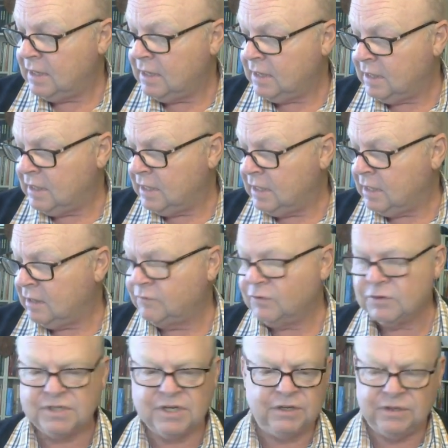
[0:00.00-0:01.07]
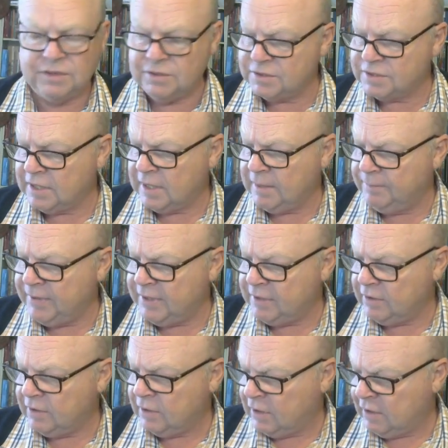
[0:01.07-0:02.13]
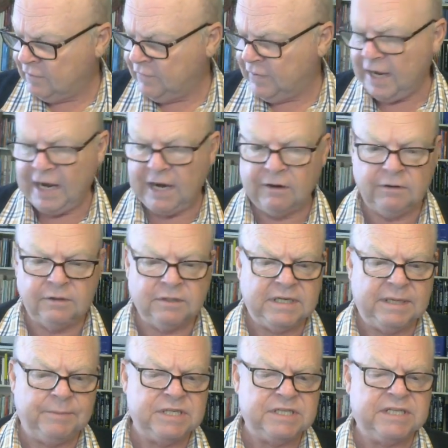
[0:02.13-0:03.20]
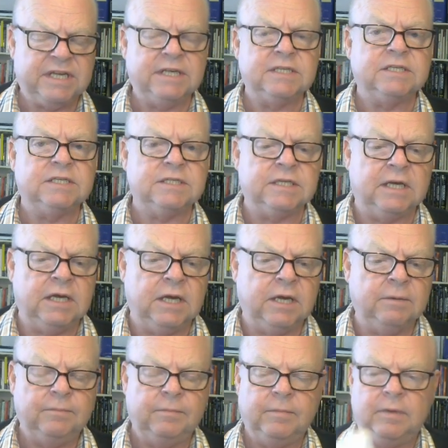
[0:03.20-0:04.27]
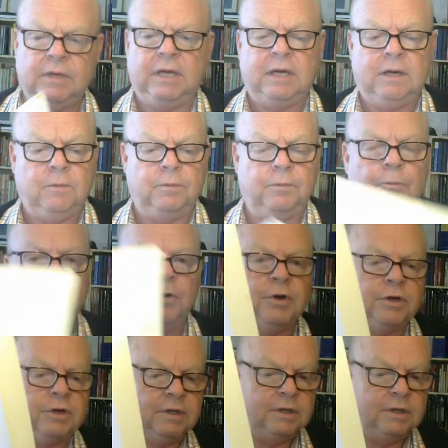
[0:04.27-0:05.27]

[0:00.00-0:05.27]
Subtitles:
I've also used a bit of Harold Demescent's work,